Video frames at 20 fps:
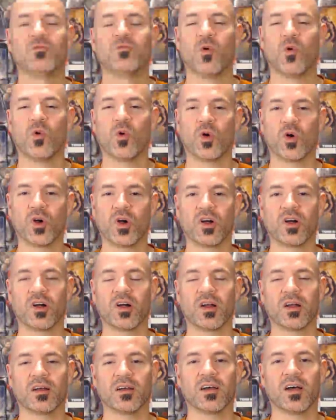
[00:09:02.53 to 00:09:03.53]

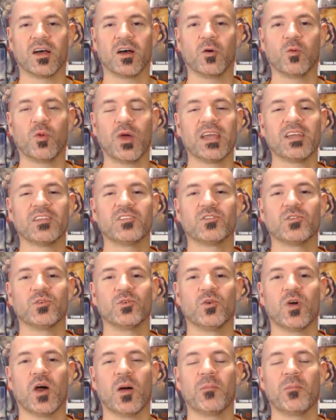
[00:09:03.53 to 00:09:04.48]
for a way to